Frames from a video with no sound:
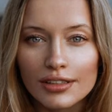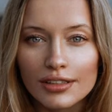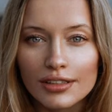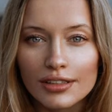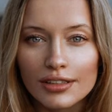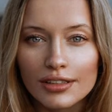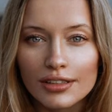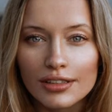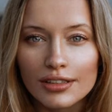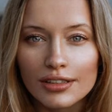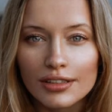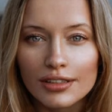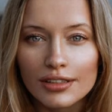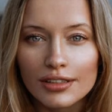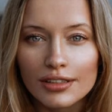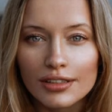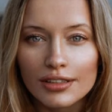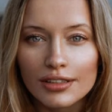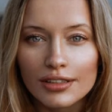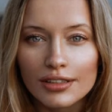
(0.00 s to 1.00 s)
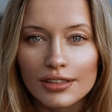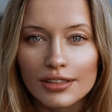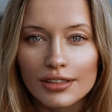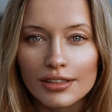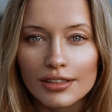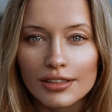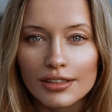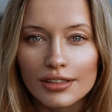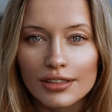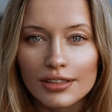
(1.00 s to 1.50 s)

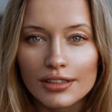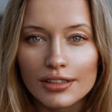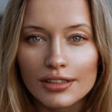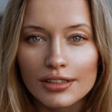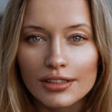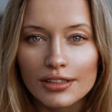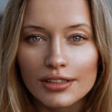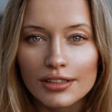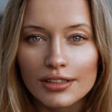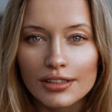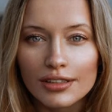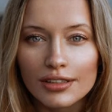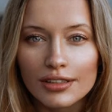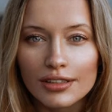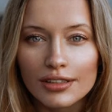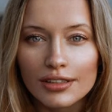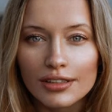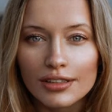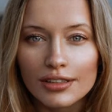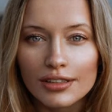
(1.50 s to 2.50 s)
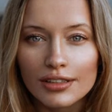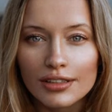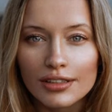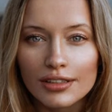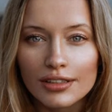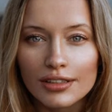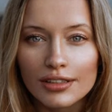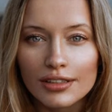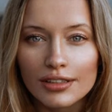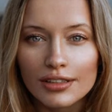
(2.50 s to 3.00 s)

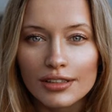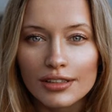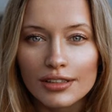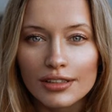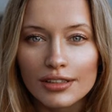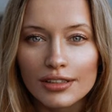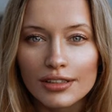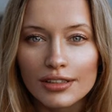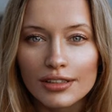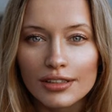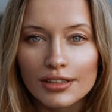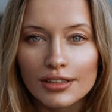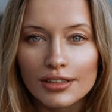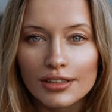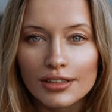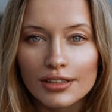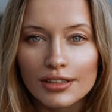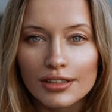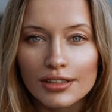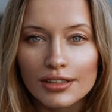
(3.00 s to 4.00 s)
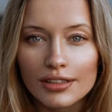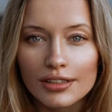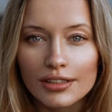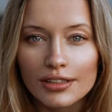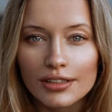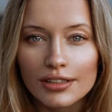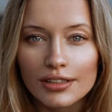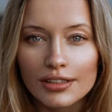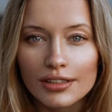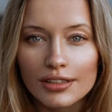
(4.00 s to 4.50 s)

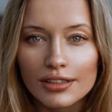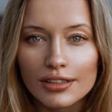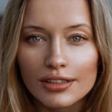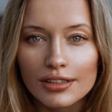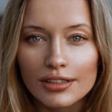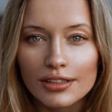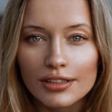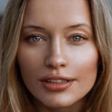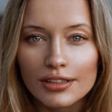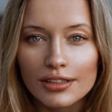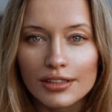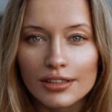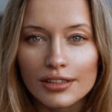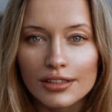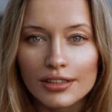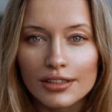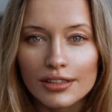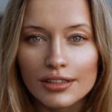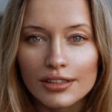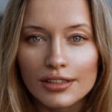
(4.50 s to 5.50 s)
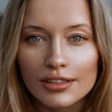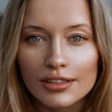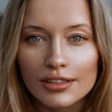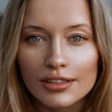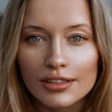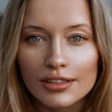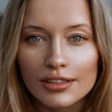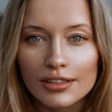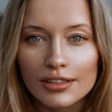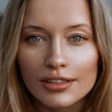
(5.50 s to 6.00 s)

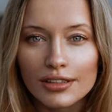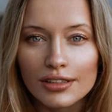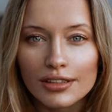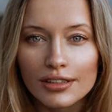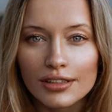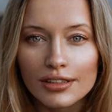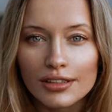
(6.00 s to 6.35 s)
[no speech]